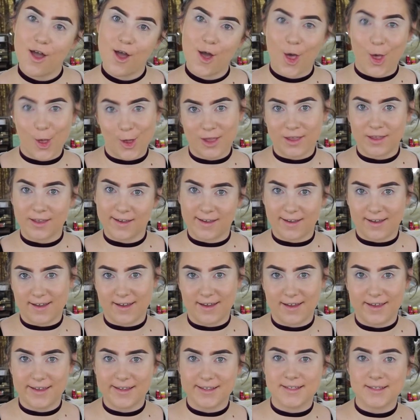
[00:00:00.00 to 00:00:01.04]
Okay
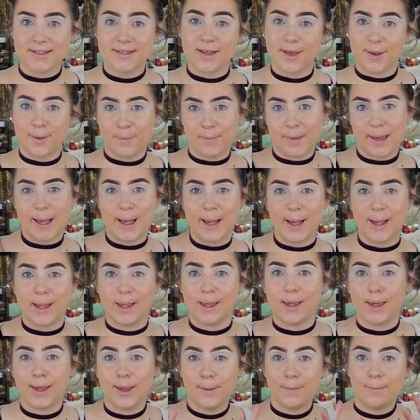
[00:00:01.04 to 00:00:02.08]
guys, I'm
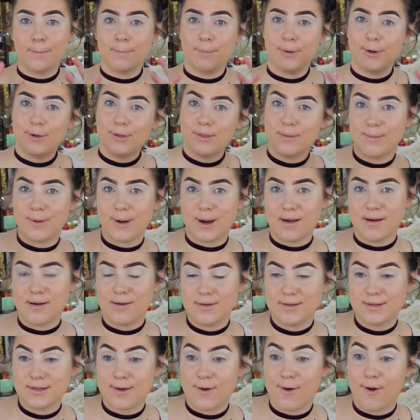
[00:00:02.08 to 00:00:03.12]
back. Both
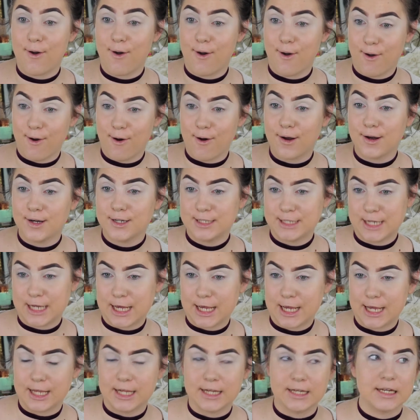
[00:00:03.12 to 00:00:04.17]
brows are
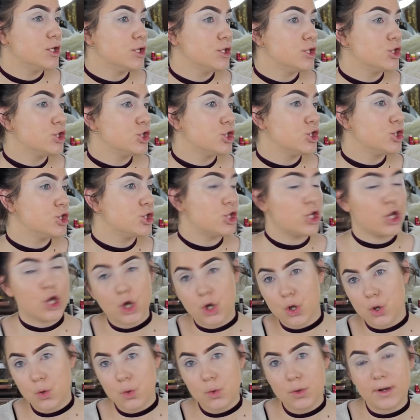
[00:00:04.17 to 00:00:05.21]
done.
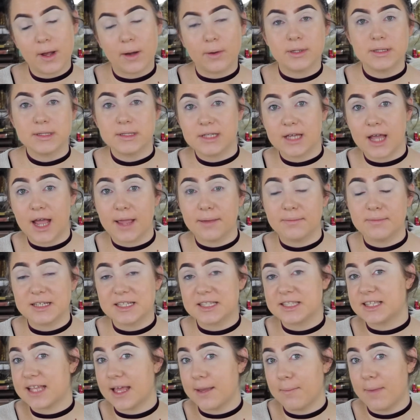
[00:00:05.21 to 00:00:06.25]
So now it's time to
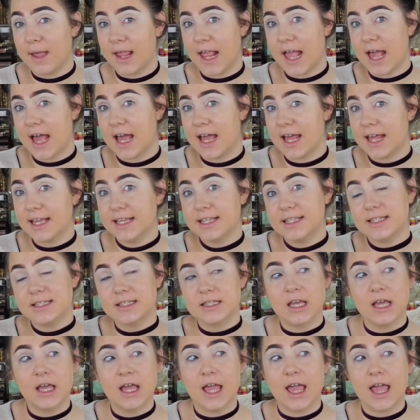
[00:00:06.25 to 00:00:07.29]
set my eyes,
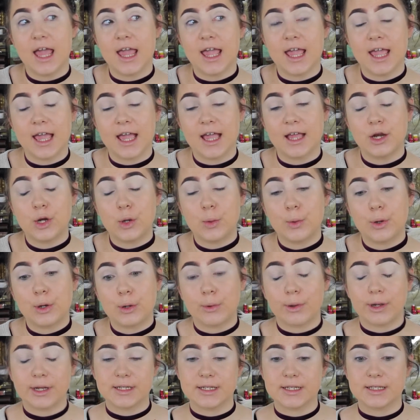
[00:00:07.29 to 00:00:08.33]
and we're
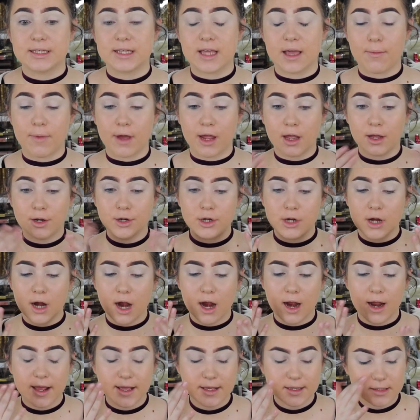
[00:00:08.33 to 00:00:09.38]
going to set my under
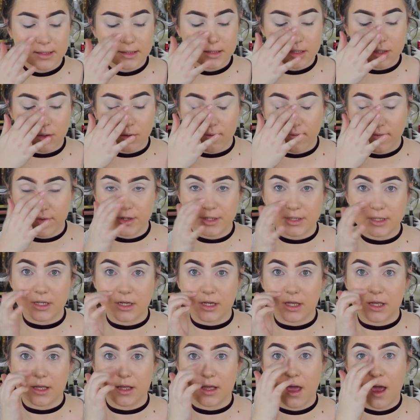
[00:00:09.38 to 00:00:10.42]
eyes, so if there's
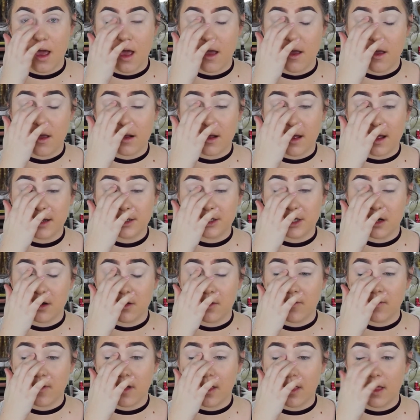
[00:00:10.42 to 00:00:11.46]
any eyeshadow
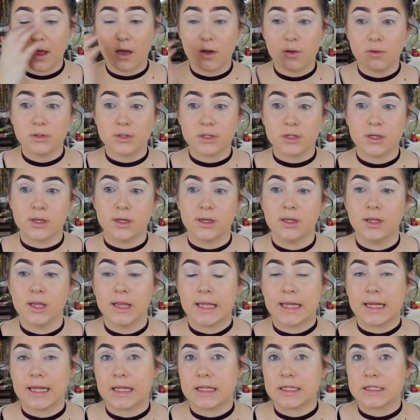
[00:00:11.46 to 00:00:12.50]
fallout, it
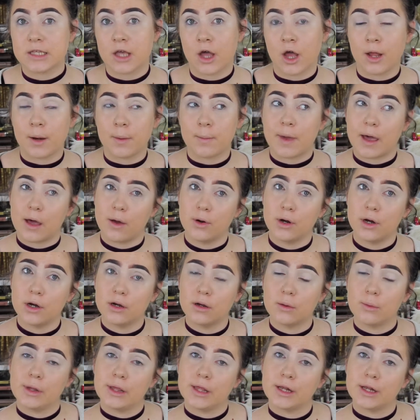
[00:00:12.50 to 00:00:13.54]
lands on powder
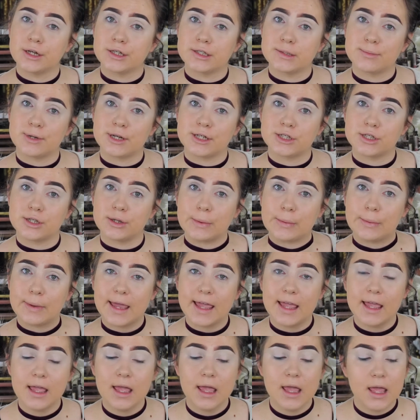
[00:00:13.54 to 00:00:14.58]
and we can just brush it
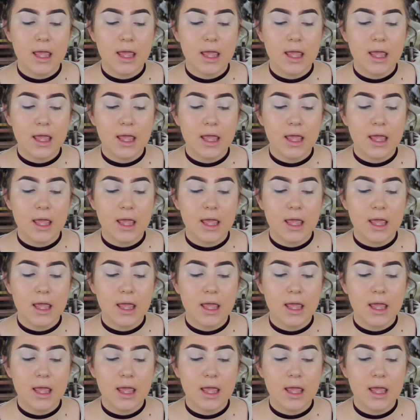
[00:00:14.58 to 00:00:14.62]
away.